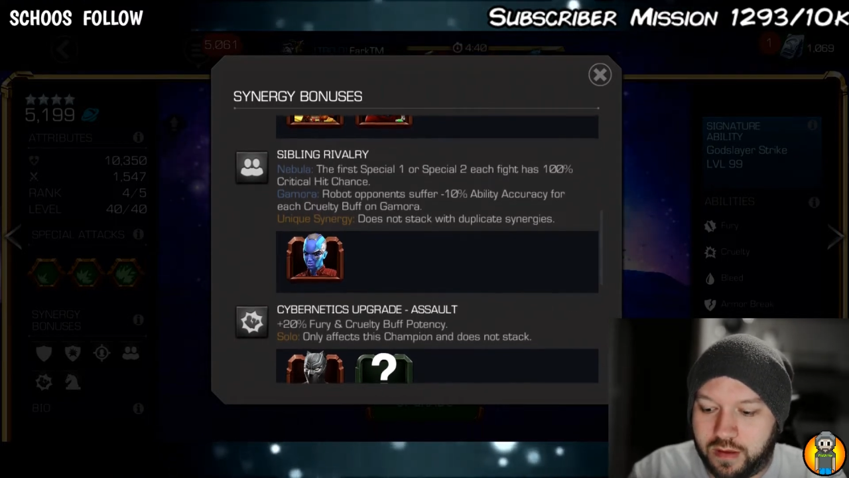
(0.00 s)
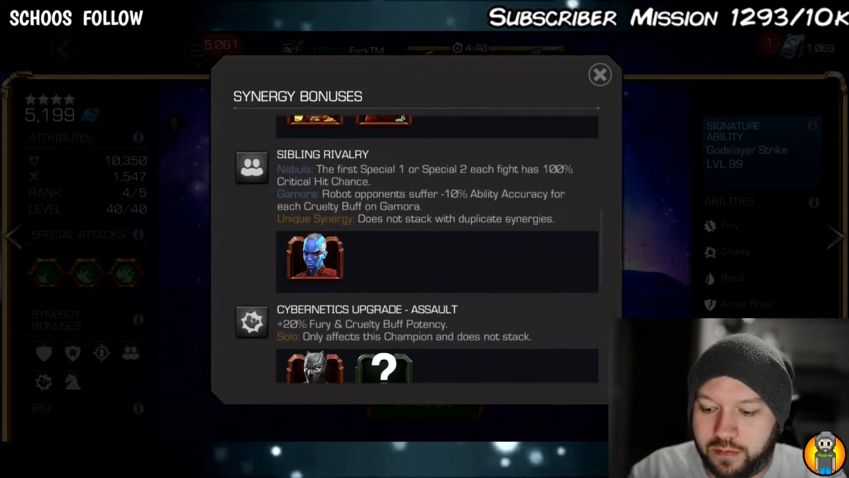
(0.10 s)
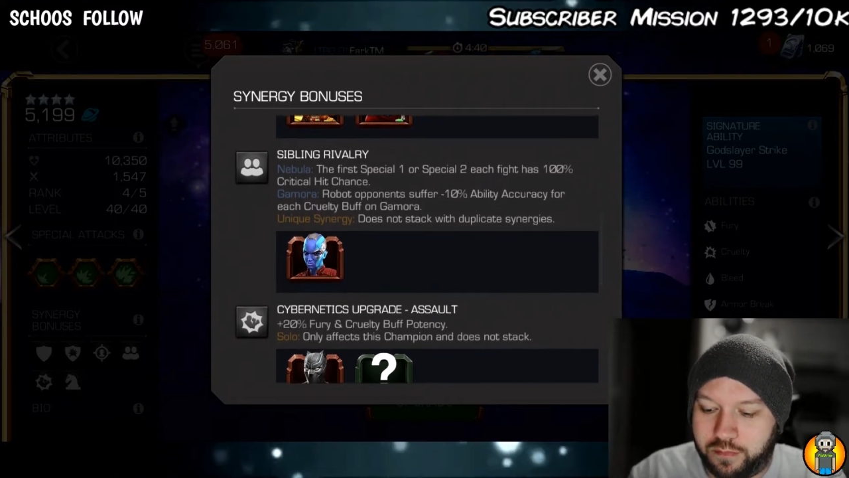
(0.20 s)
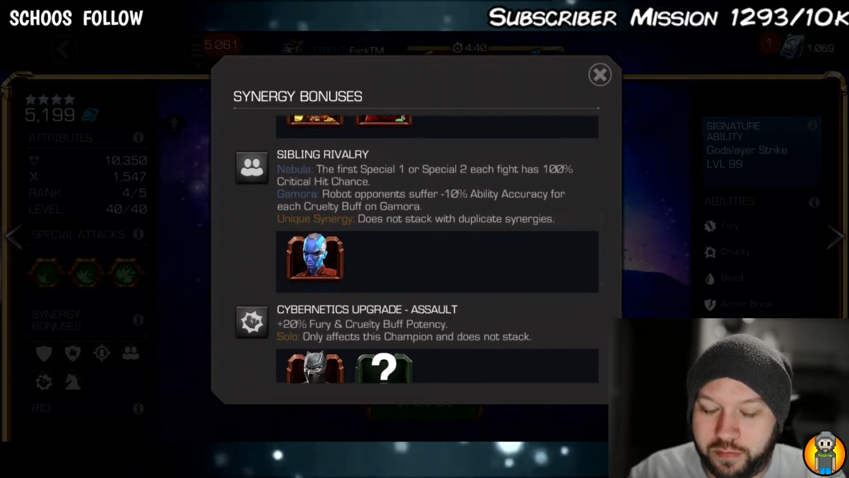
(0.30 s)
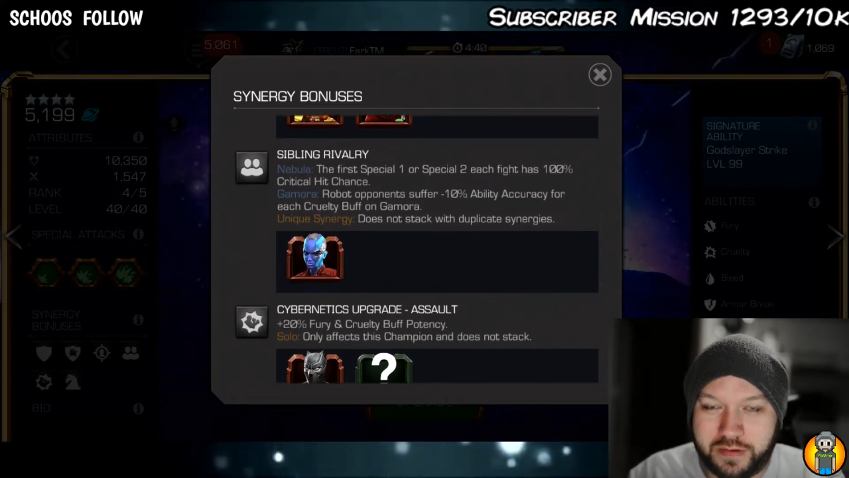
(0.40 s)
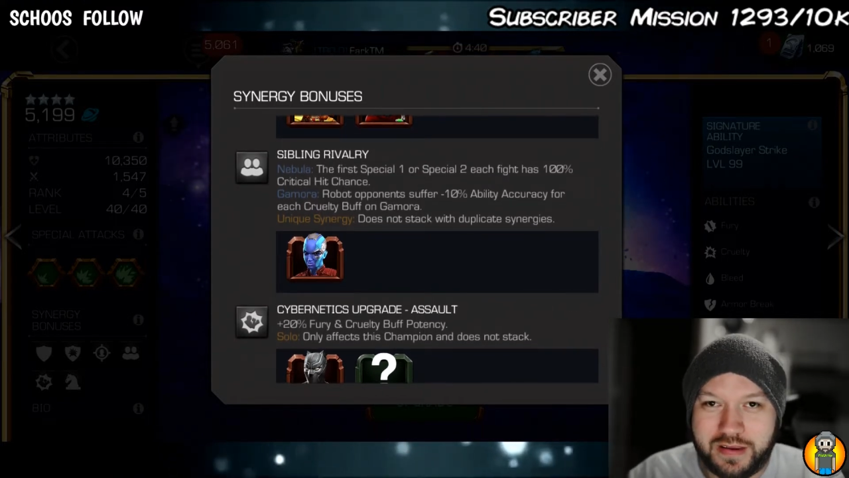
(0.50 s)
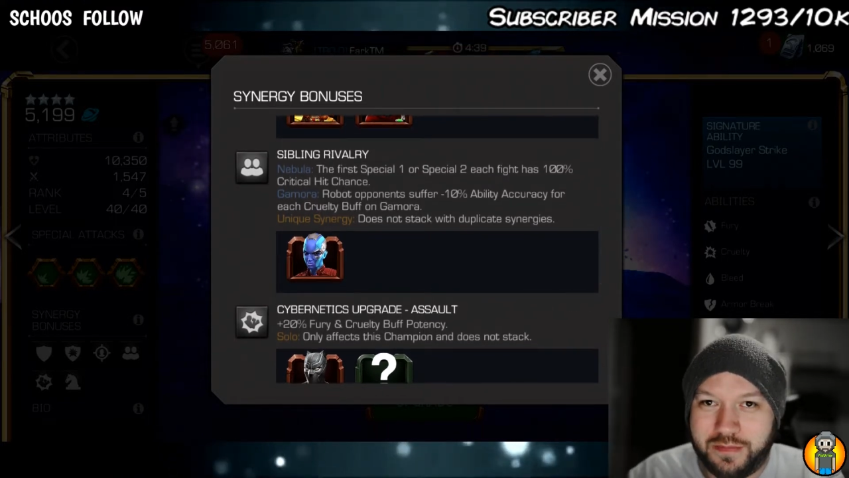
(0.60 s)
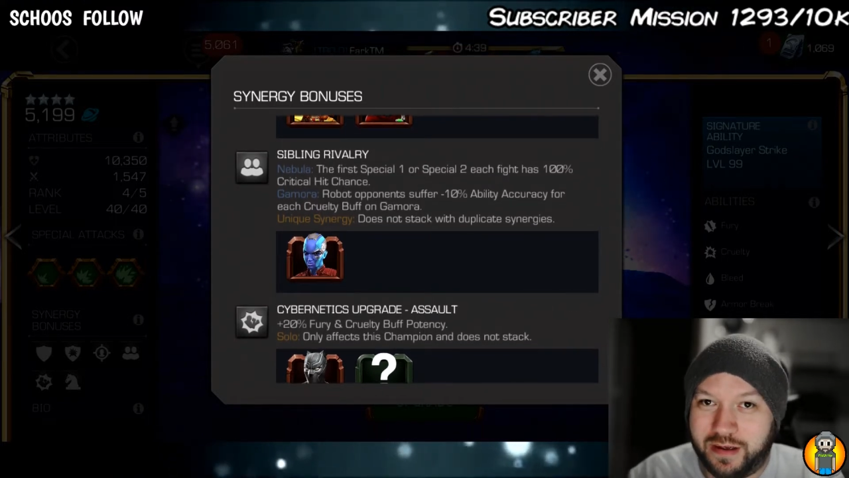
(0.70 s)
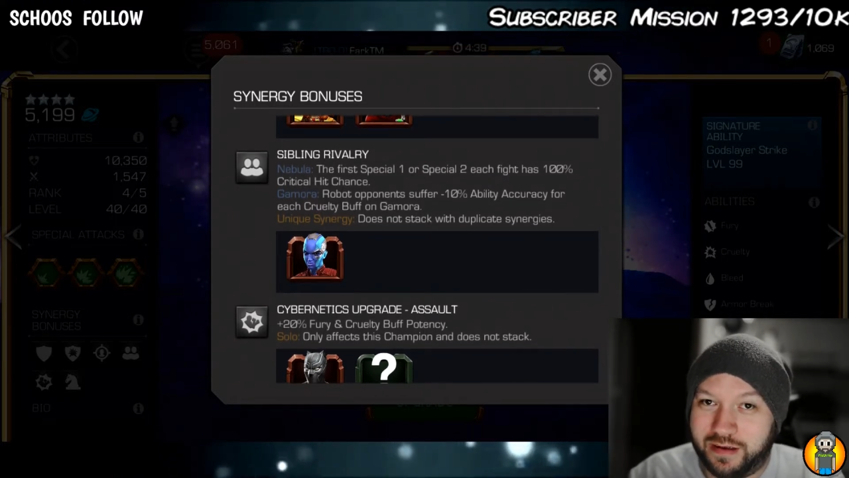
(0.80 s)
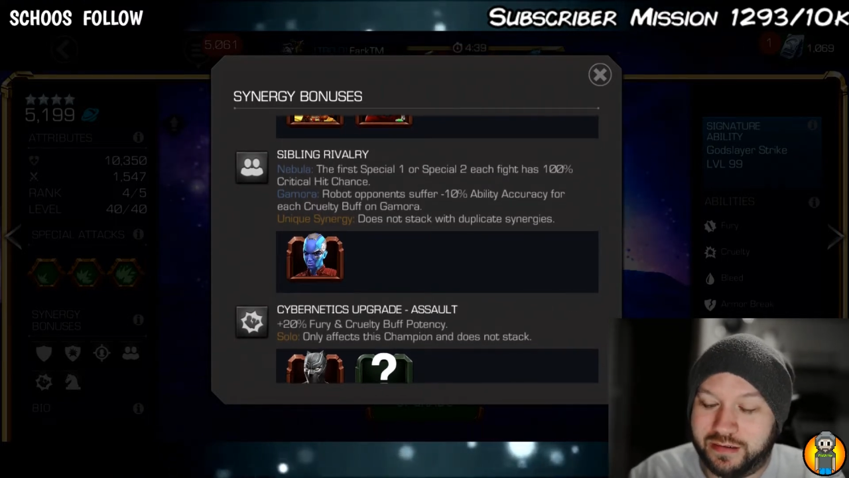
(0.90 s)
pretty
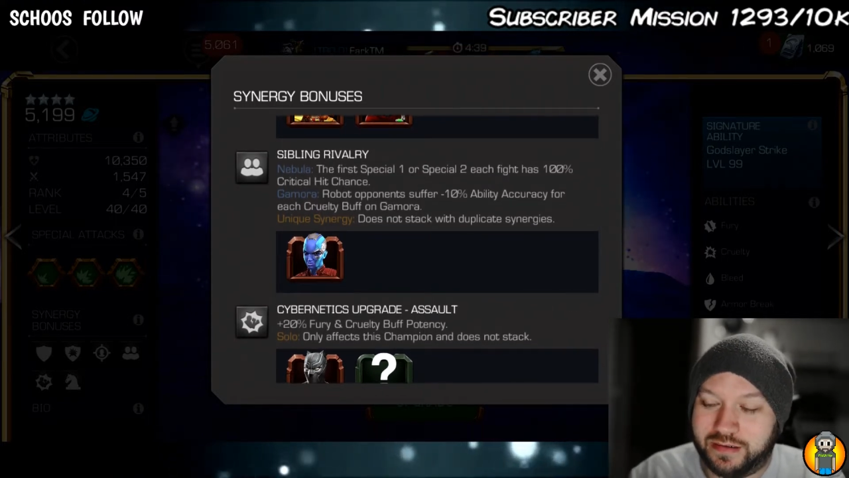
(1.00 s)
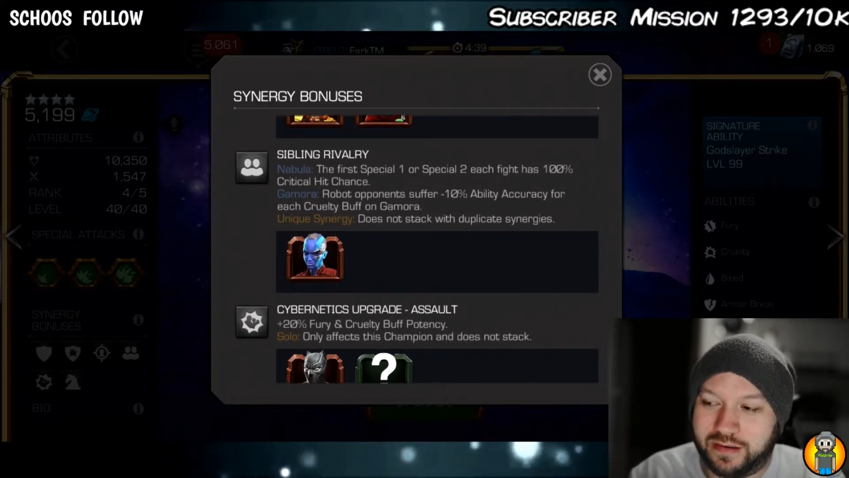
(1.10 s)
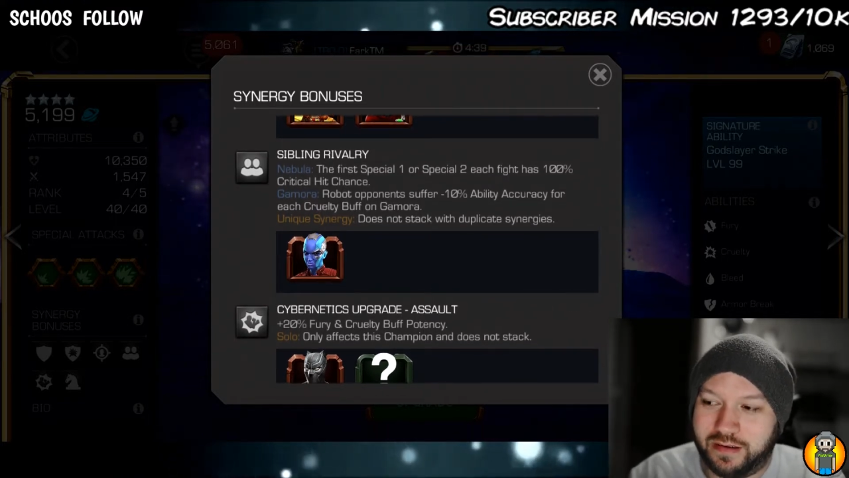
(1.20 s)
much,